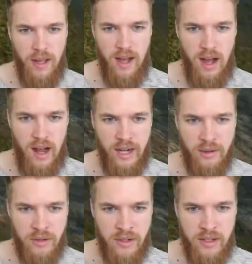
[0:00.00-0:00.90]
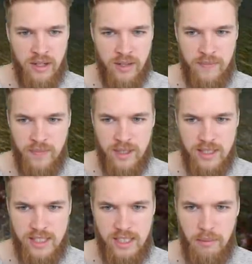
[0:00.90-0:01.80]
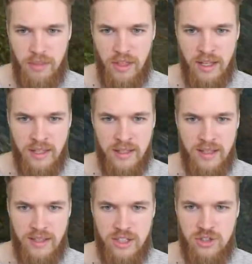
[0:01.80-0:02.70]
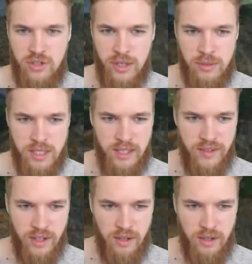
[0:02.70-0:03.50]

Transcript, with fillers: bit high on something that this tree was giving